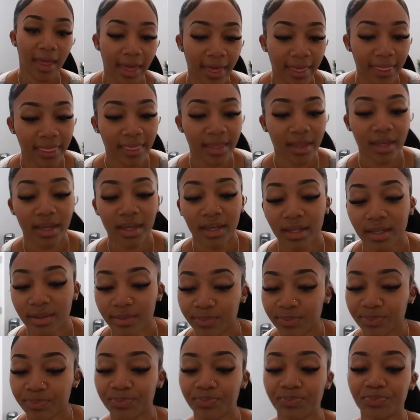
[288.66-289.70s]
And
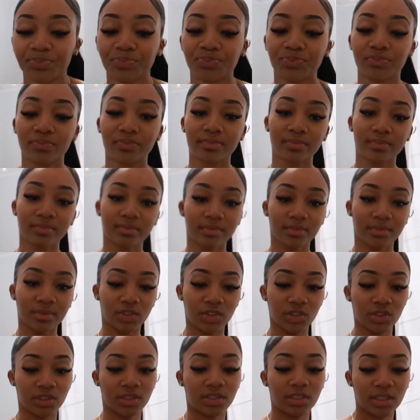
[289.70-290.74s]
then
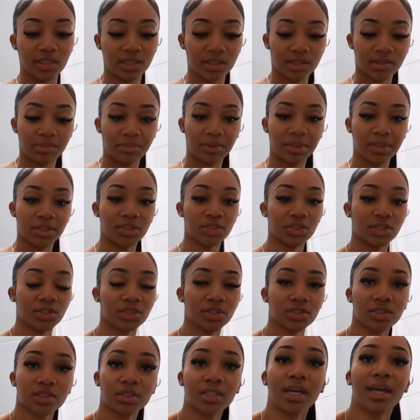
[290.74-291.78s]
just take some
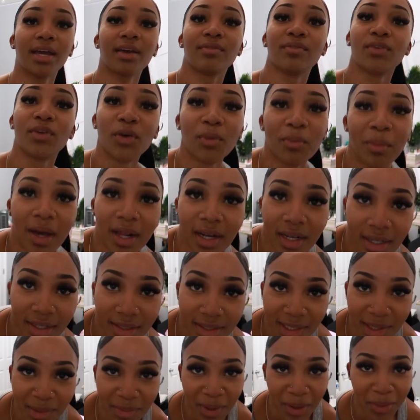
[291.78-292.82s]
pictures. I have nobody to
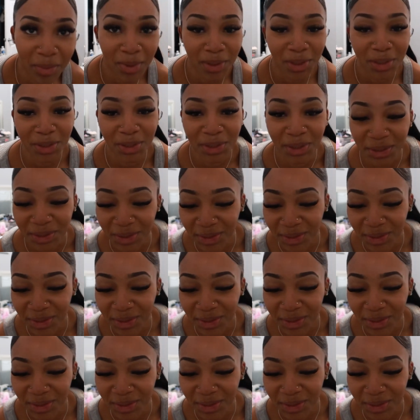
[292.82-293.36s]
take my picture.